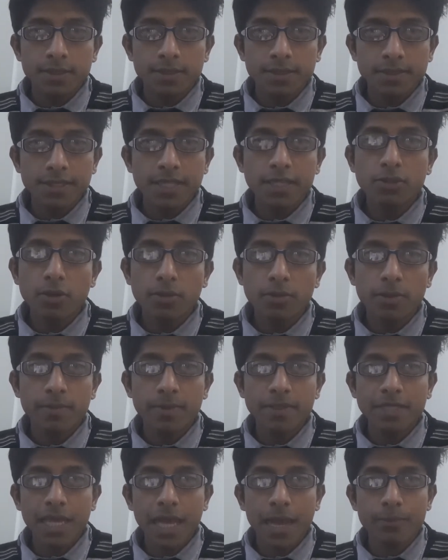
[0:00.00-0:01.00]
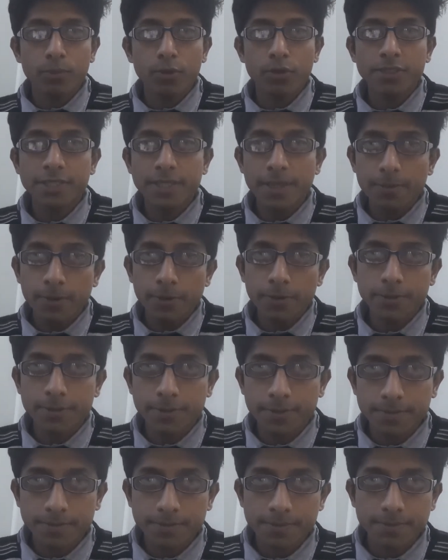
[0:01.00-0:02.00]
state government appoints a
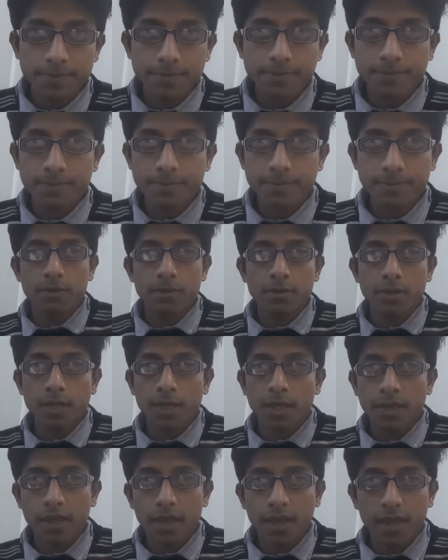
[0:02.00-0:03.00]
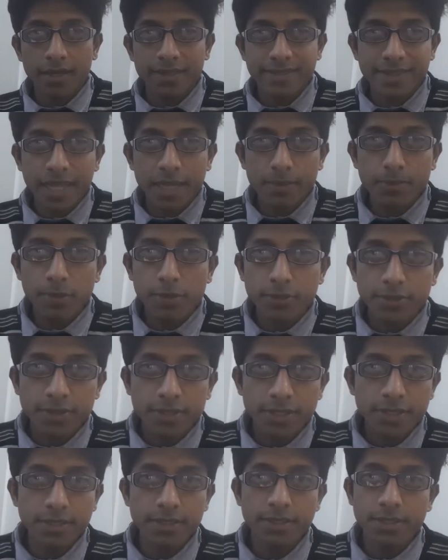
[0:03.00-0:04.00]
person, and that person
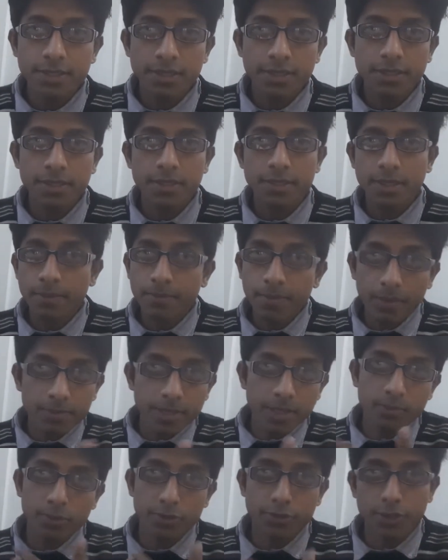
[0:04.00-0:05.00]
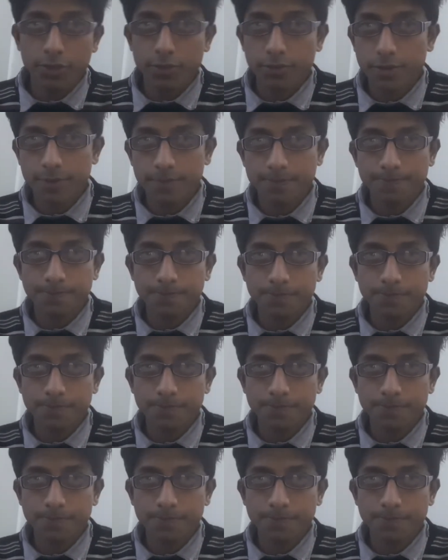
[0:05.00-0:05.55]
is the public prosecutor.